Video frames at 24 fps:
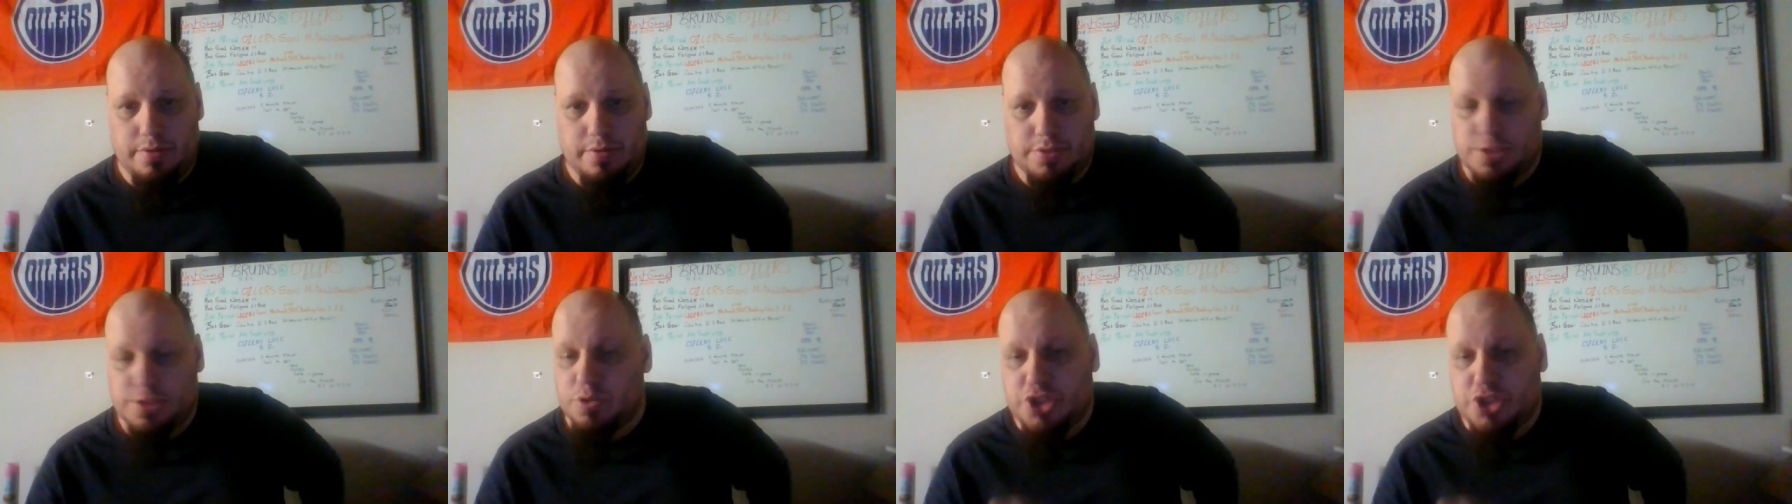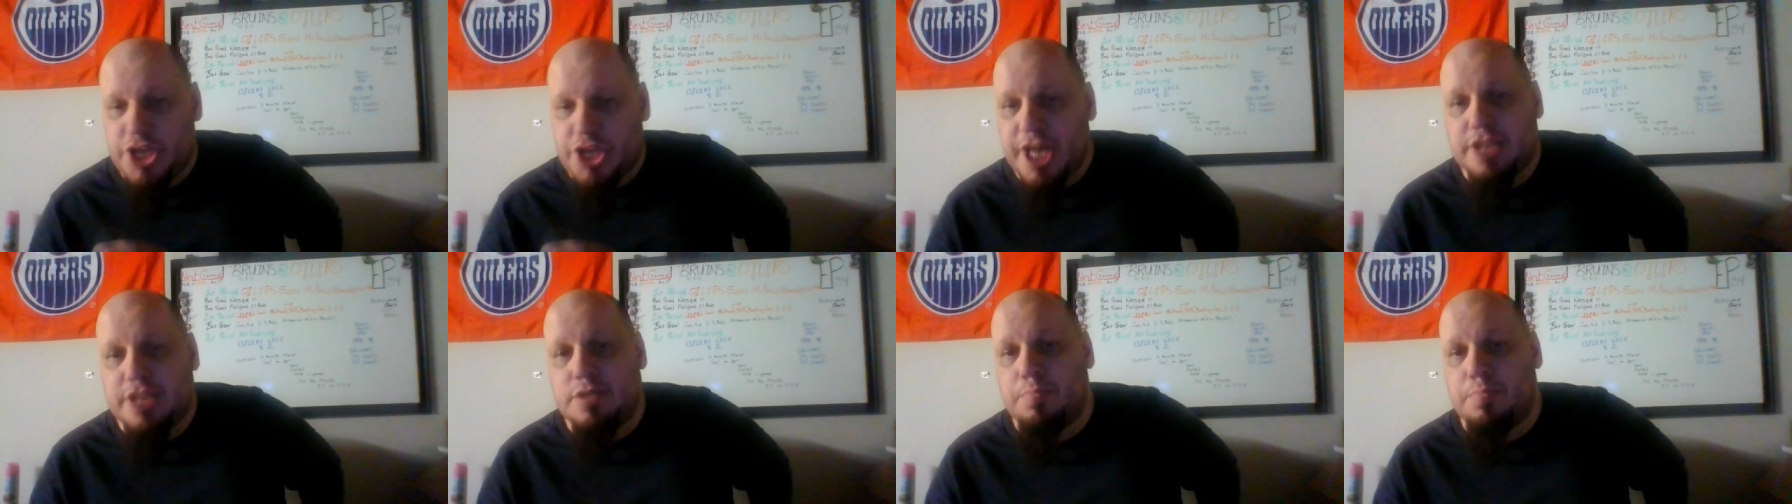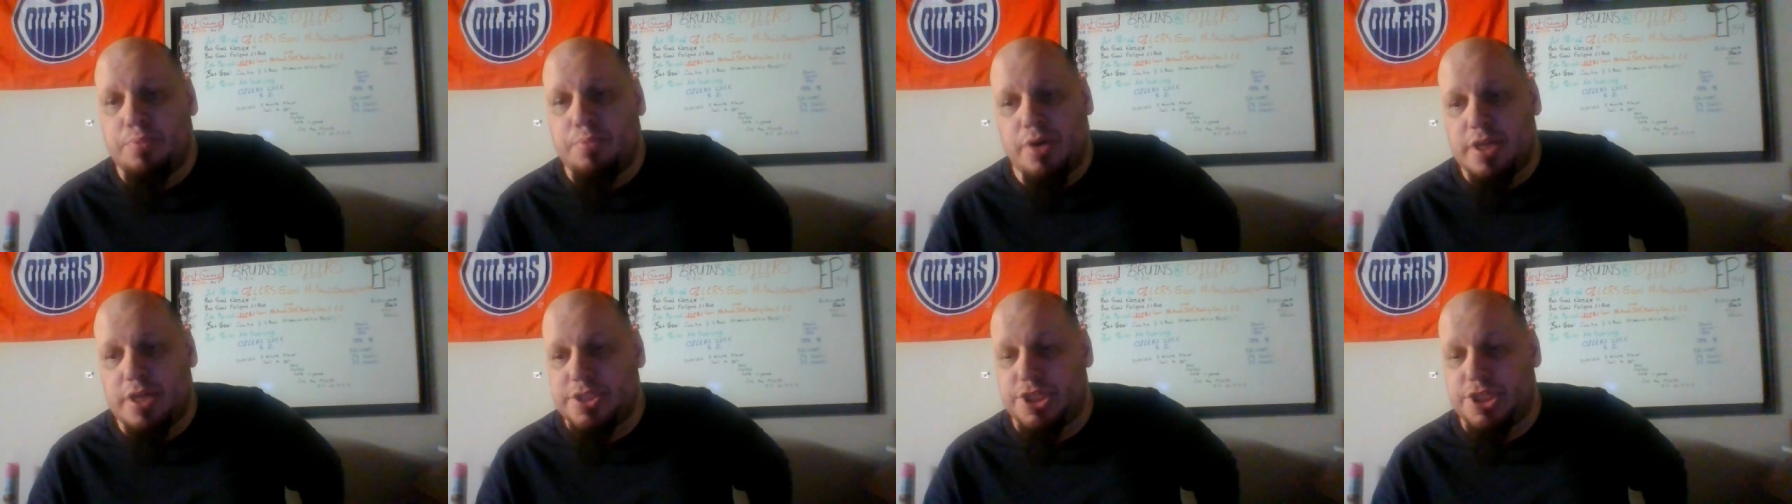So Jake
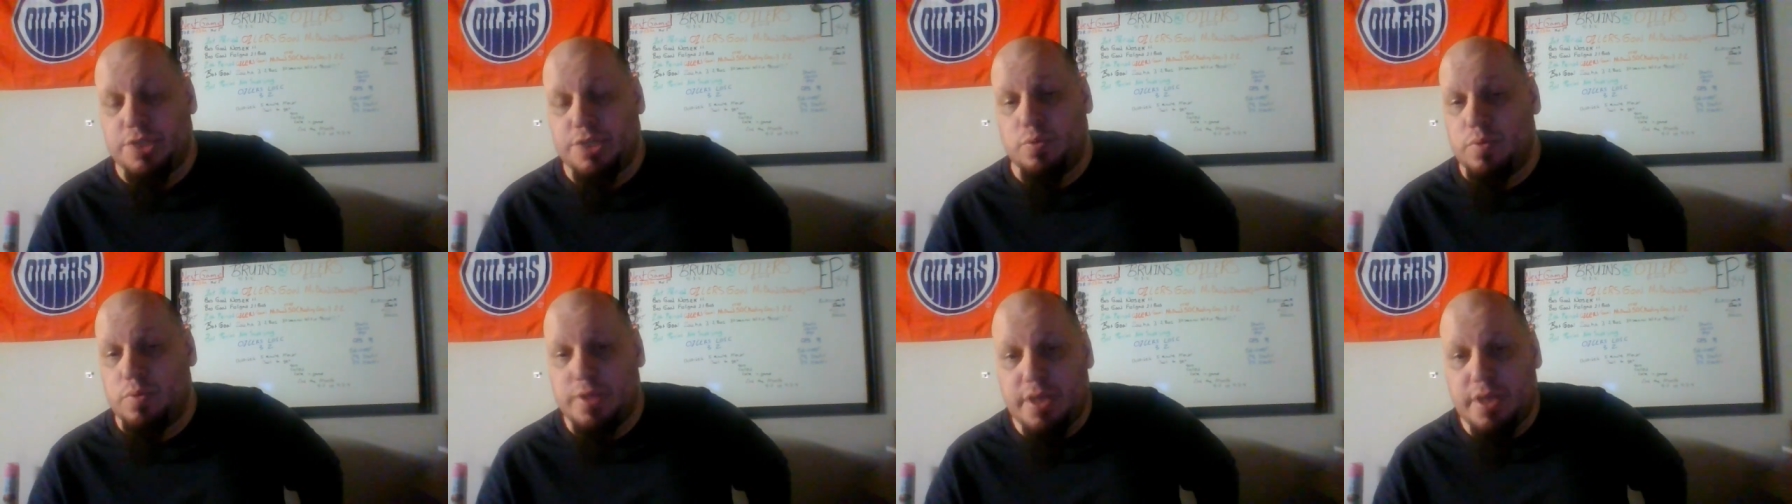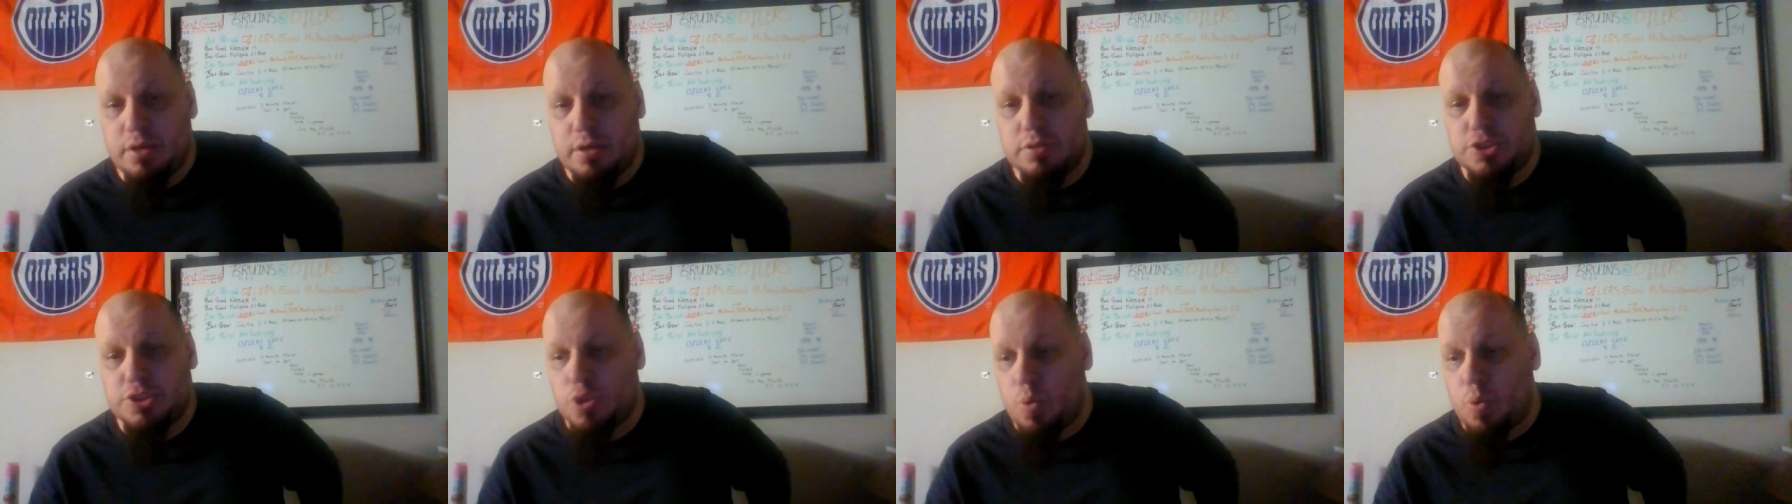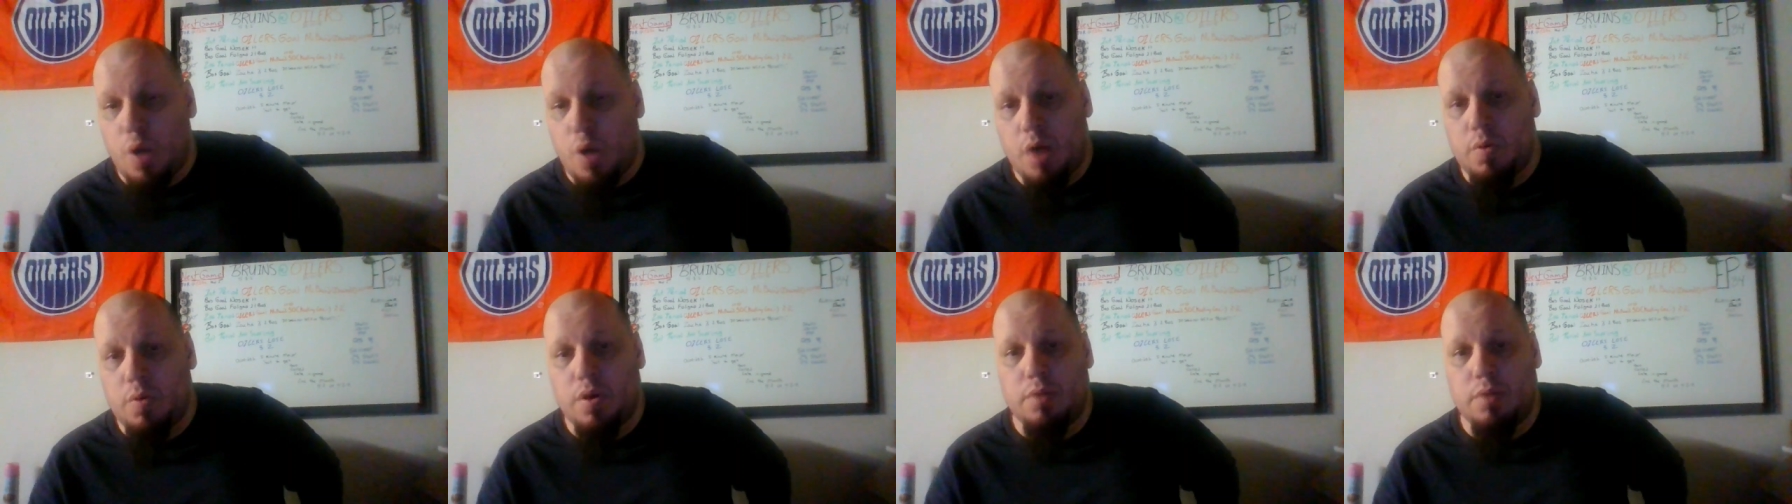DeBrusk, you little
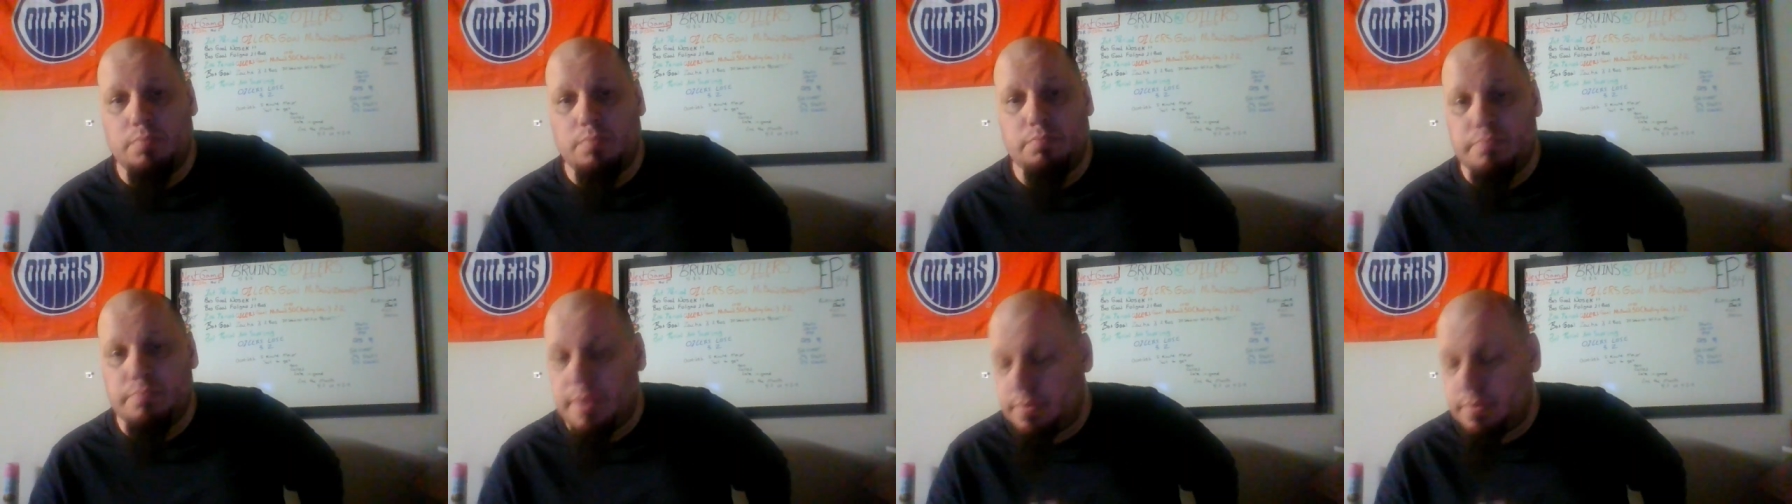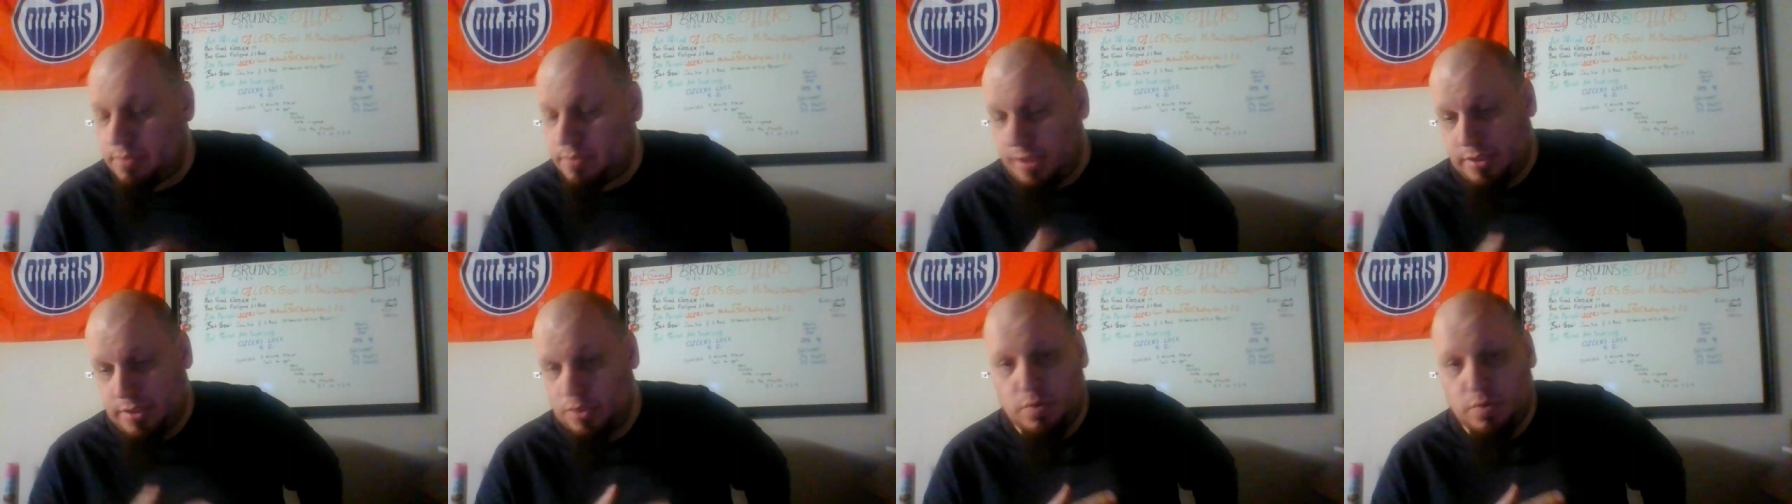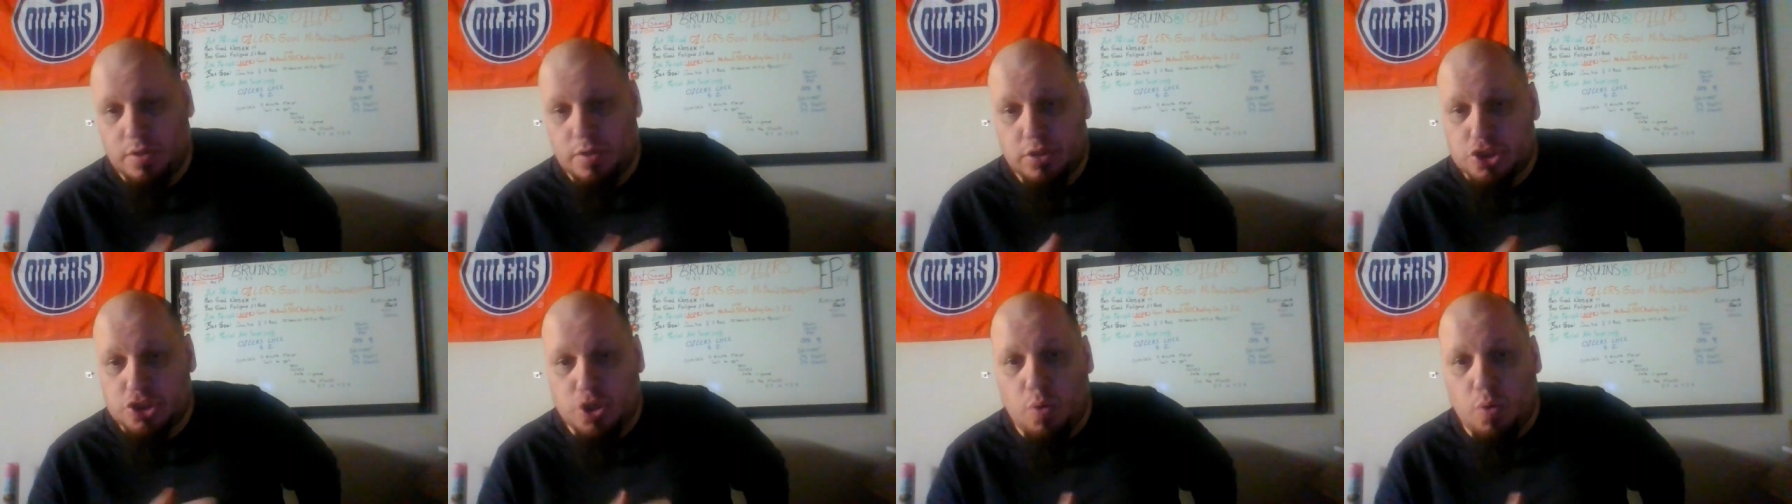chihuahua, you
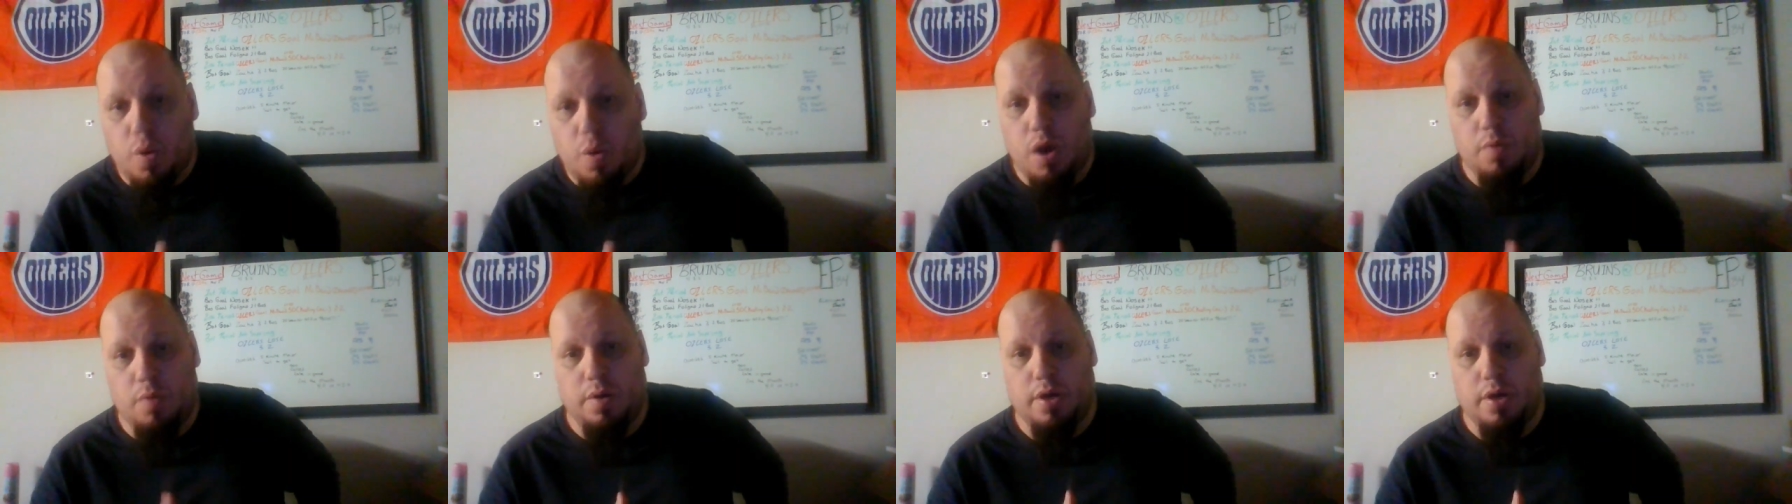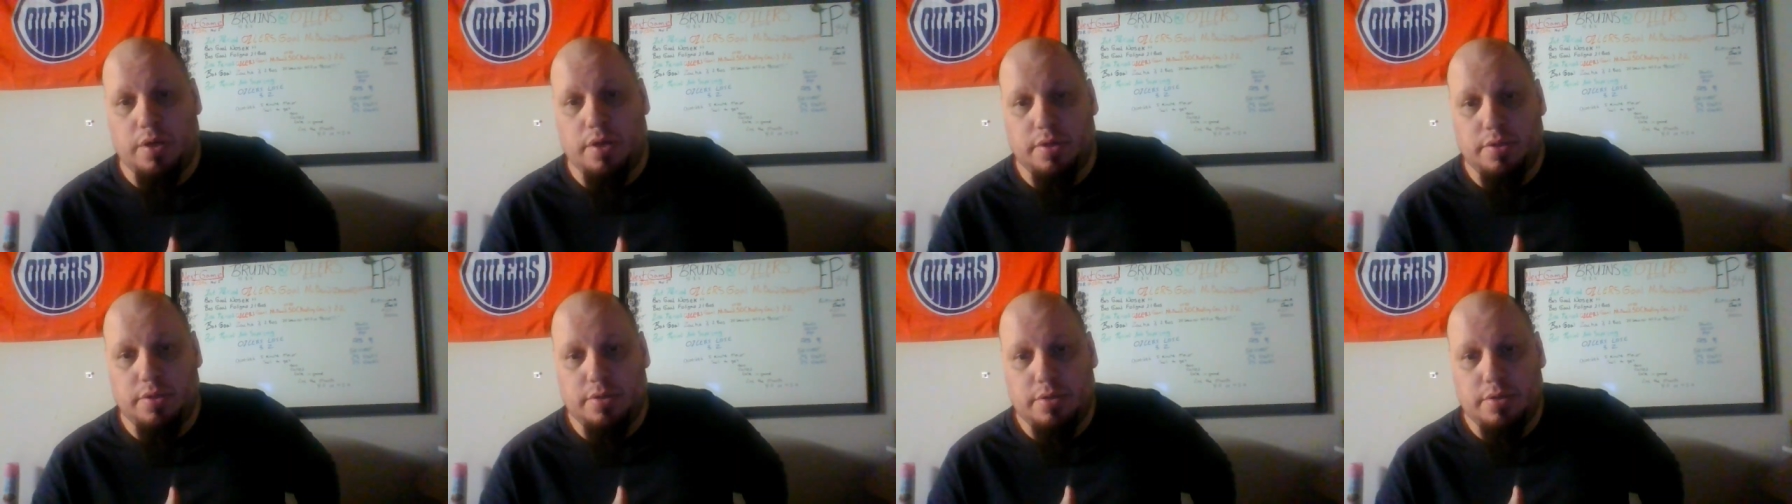little chihuahua.